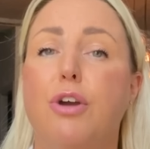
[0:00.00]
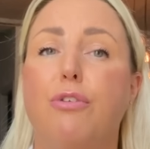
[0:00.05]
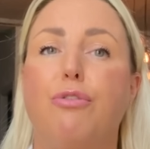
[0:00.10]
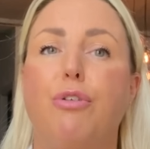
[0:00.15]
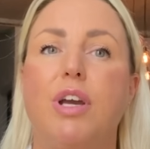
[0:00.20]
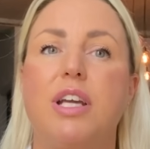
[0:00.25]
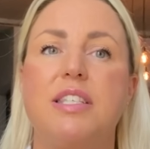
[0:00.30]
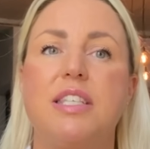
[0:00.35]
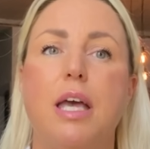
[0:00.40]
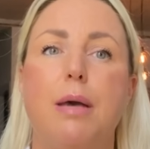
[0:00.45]

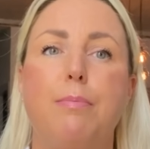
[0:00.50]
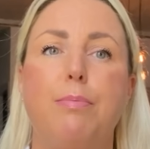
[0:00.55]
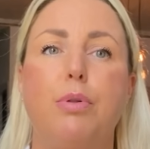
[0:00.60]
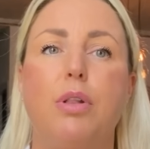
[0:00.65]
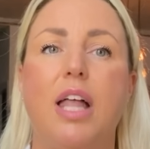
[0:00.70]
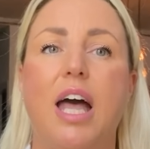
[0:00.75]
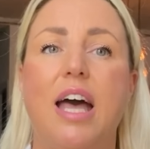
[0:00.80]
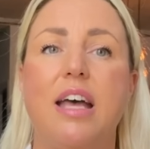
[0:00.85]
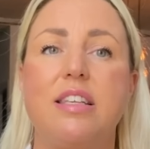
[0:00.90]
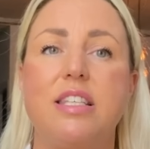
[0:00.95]
For
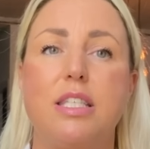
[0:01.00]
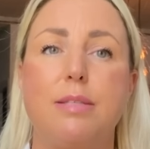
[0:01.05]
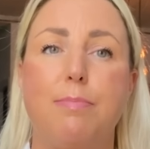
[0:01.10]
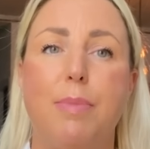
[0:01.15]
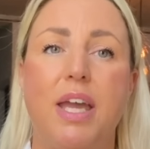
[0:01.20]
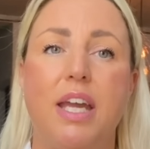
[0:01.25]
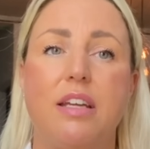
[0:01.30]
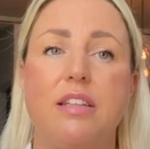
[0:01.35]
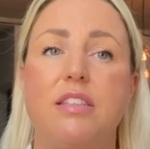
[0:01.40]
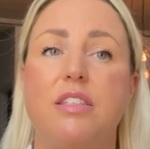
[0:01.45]
example,
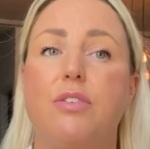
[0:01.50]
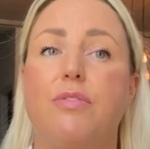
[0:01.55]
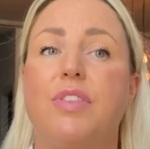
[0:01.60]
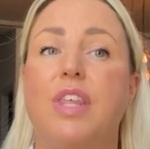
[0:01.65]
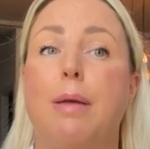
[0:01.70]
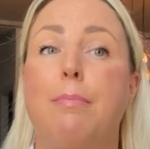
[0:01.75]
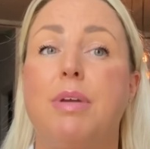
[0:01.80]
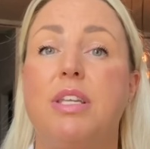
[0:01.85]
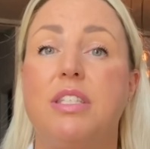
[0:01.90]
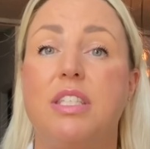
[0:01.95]
aspects of
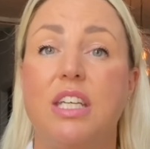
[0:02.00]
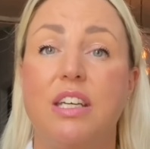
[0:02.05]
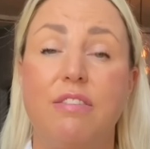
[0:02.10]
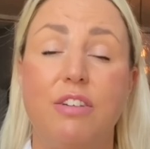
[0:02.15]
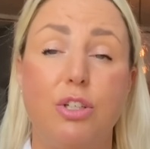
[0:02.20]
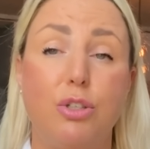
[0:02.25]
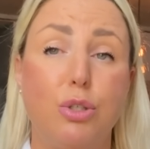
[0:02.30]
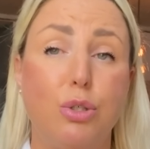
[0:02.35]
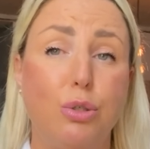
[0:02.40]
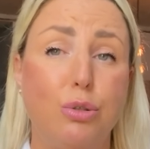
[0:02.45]
their
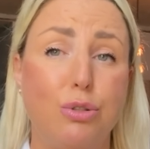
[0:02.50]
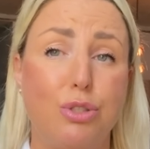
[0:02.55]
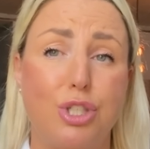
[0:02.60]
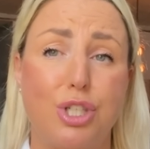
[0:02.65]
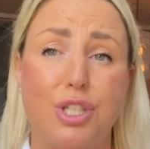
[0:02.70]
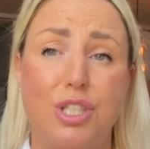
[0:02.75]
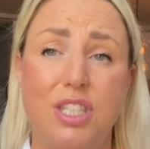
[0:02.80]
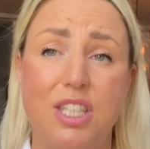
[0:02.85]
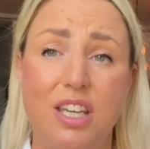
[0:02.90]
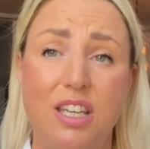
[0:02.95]
material
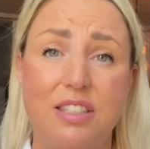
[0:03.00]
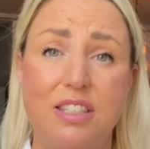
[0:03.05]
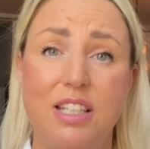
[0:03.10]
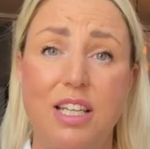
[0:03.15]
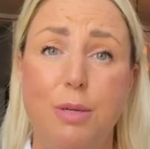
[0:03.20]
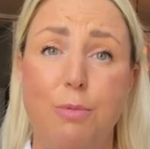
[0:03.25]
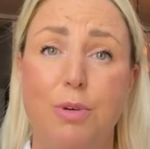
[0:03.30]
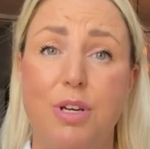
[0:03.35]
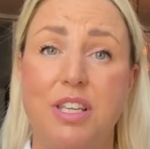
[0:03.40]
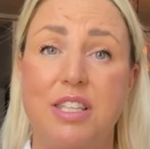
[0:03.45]
culture
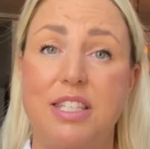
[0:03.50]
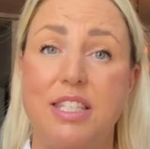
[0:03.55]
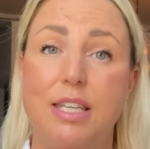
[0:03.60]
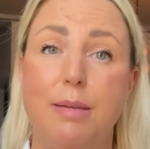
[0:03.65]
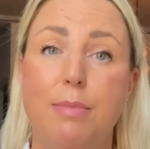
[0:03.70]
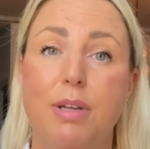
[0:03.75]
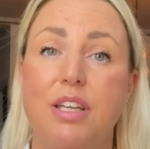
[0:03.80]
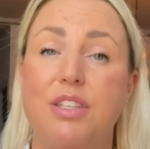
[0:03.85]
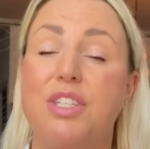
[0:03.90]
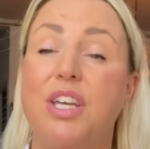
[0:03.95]
certainly were
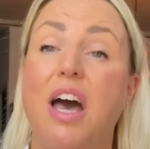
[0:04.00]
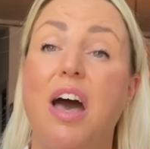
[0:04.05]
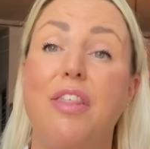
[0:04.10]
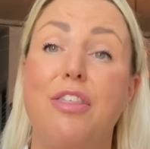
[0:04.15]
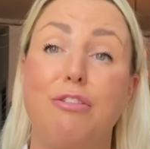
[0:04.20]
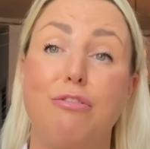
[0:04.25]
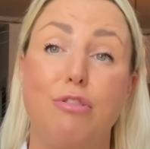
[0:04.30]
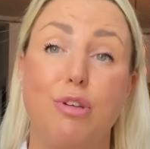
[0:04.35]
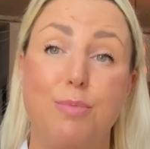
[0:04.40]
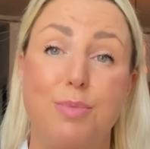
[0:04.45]
similar to
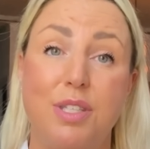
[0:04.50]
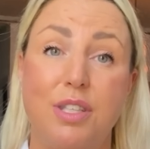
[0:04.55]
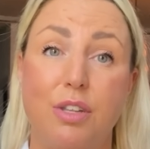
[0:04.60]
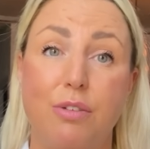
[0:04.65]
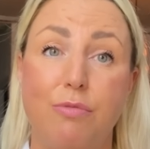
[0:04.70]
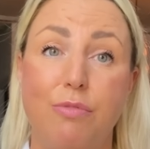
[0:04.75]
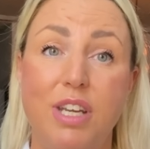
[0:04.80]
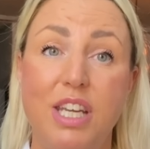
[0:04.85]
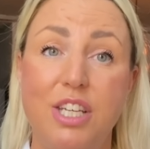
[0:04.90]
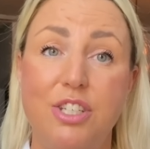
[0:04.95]
other groups in
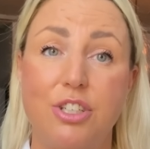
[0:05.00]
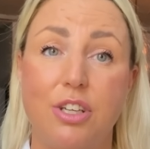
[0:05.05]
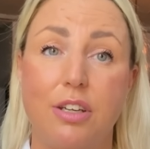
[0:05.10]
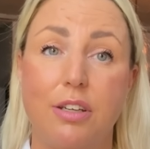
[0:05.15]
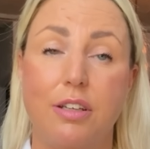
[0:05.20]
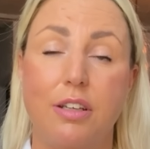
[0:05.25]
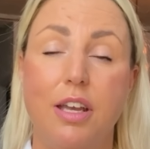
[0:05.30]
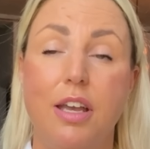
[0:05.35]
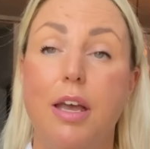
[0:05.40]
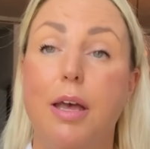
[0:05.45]
the
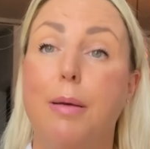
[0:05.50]
region,